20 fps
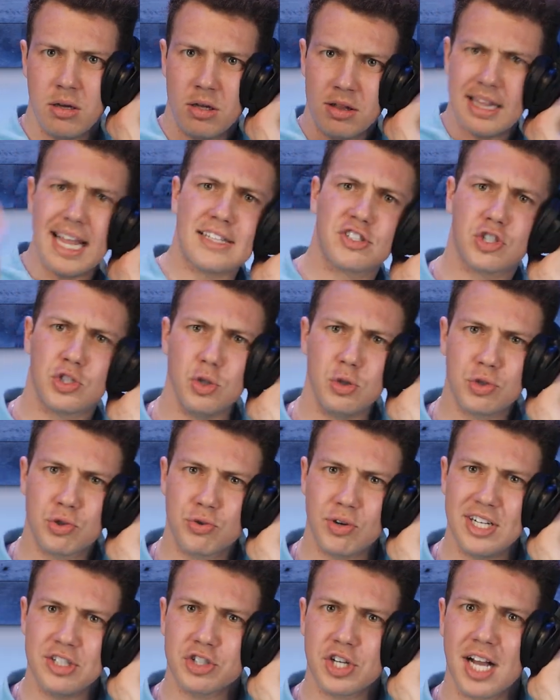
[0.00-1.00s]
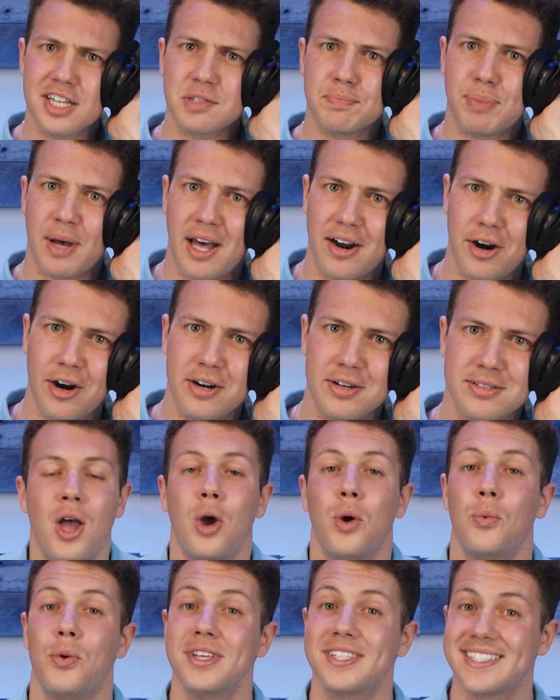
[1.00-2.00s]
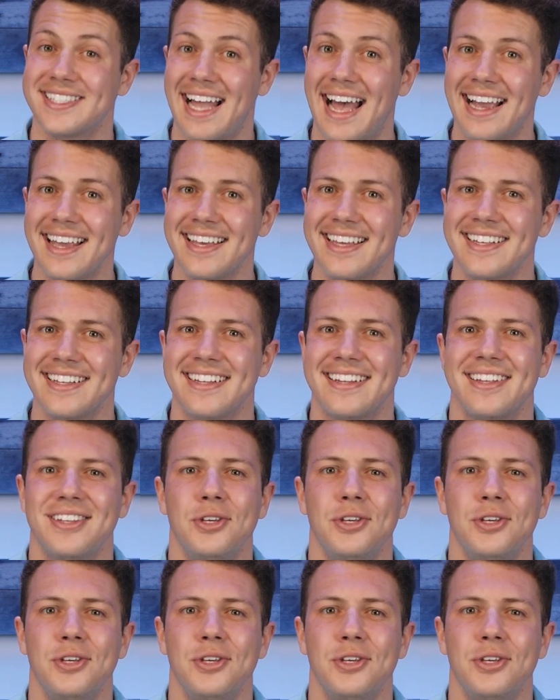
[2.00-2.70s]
Let's do screenshots better! With Snagit,